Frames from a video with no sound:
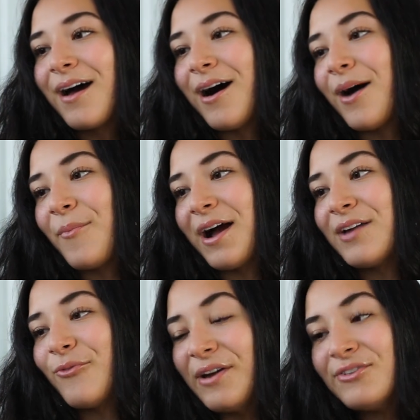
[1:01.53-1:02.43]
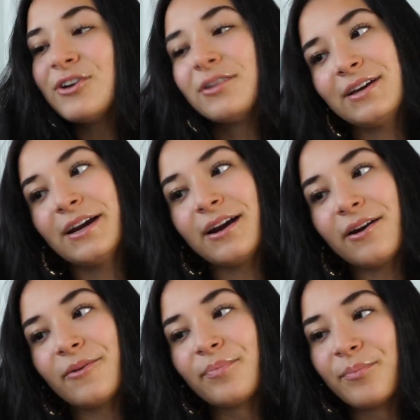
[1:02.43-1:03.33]
I have wavy curly
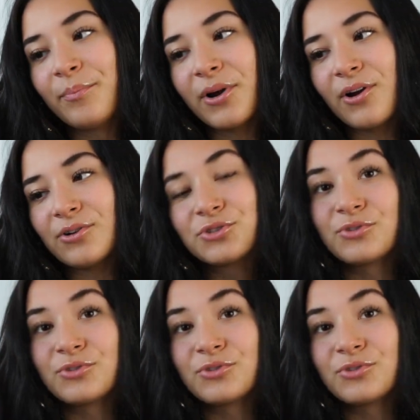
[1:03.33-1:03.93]
hair, but also